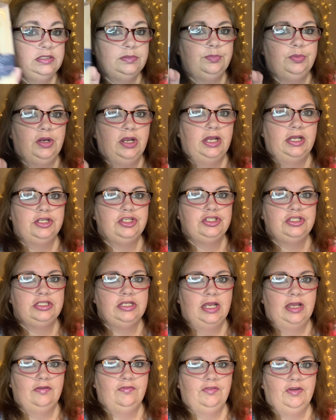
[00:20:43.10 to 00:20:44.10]
brush
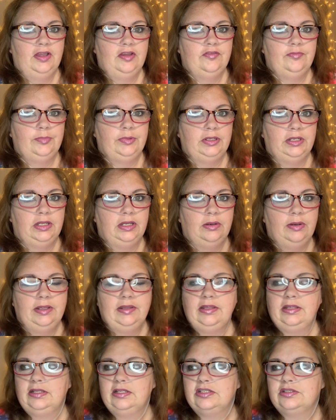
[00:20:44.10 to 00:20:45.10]
at Five Below. I
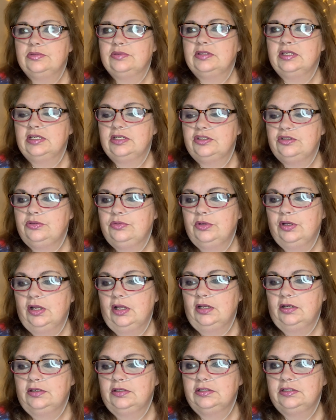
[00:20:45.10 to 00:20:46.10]
think this was like $2.
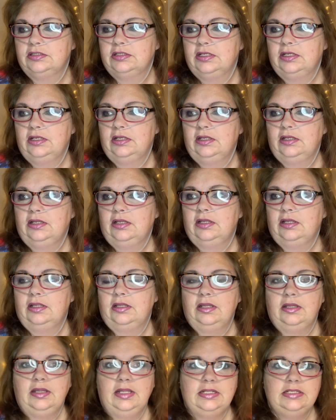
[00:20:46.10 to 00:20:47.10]

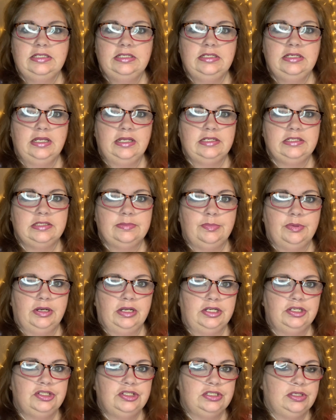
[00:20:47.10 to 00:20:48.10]
So that's a nice
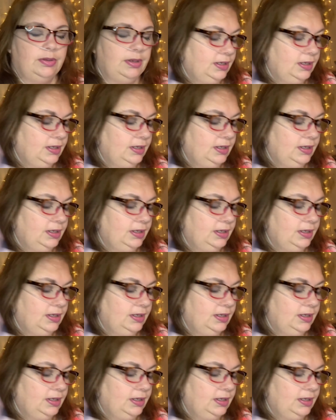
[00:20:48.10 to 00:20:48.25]
brush. So I